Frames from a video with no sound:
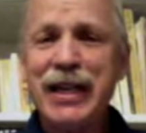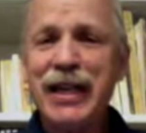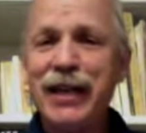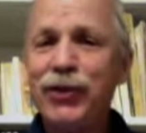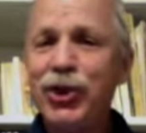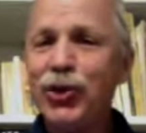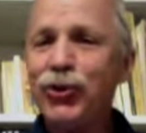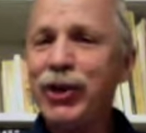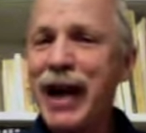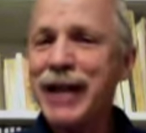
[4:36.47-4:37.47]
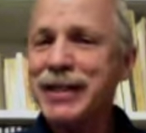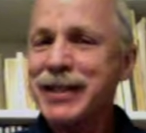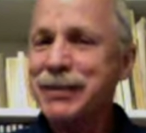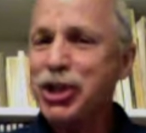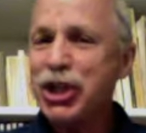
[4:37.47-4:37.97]
If you've got
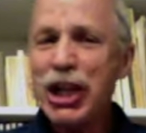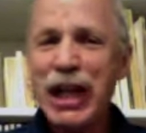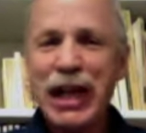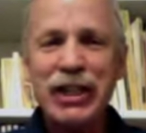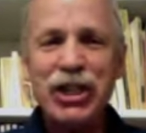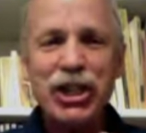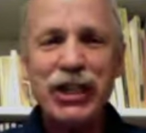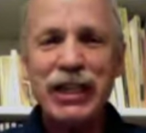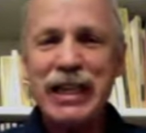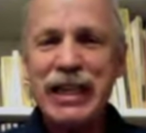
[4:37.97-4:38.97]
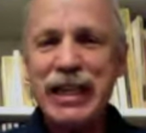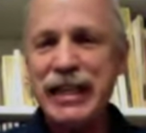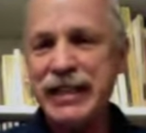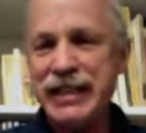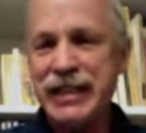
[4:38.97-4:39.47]
some challenging
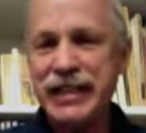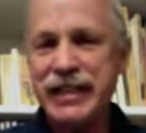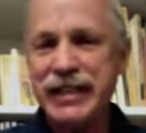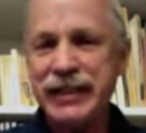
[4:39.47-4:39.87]
kids,